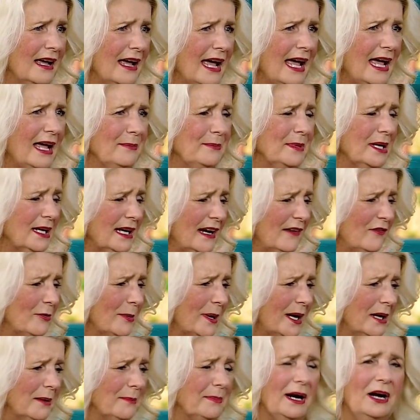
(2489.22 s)
Amen.
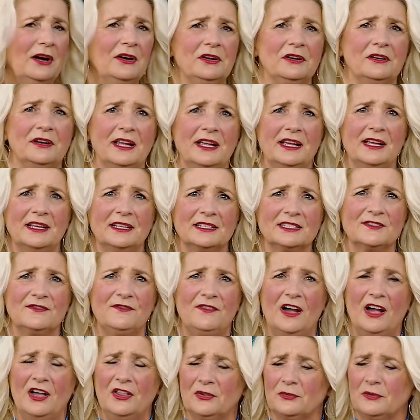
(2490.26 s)
Everybody, bow your heads.
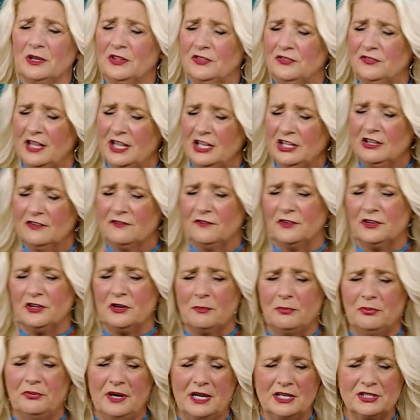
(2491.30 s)
Father, we thank you for your
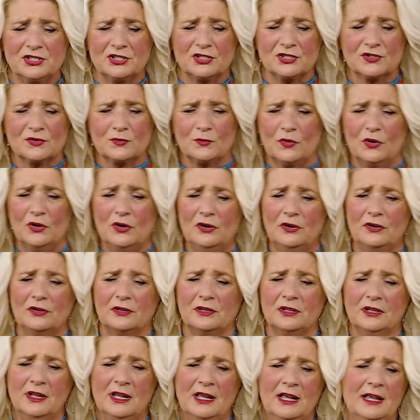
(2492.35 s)
precious
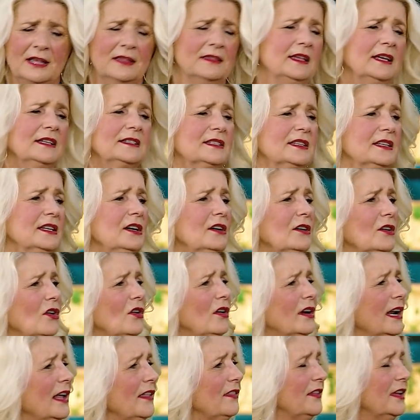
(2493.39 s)
word that's here.
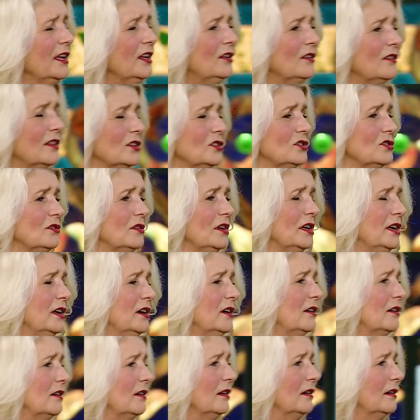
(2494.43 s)
Lord, I thank you that you
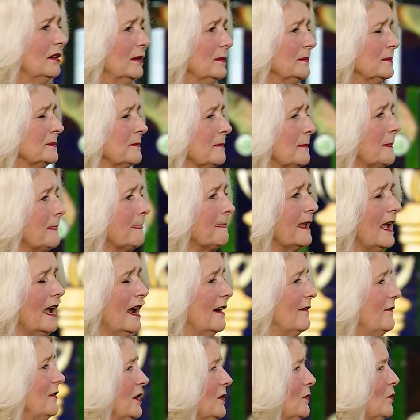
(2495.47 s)
hear
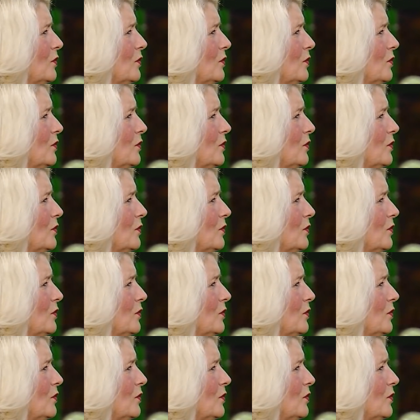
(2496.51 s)
every